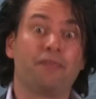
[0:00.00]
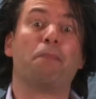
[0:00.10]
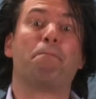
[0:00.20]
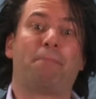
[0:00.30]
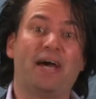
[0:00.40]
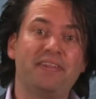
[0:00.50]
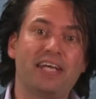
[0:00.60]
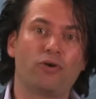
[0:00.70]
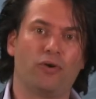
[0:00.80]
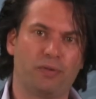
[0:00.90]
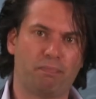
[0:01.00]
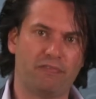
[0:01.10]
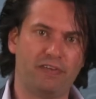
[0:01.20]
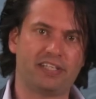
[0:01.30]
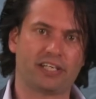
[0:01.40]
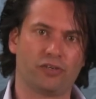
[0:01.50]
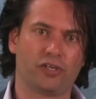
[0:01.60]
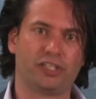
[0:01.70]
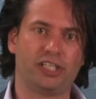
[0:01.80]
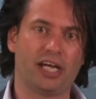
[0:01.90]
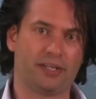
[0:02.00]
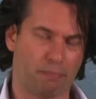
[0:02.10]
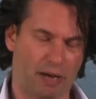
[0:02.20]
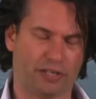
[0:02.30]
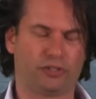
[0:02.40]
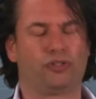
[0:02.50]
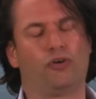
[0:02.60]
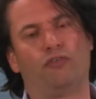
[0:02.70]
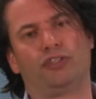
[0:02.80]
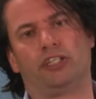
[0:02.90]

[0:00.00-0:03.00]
depending on the PV technology and the balance of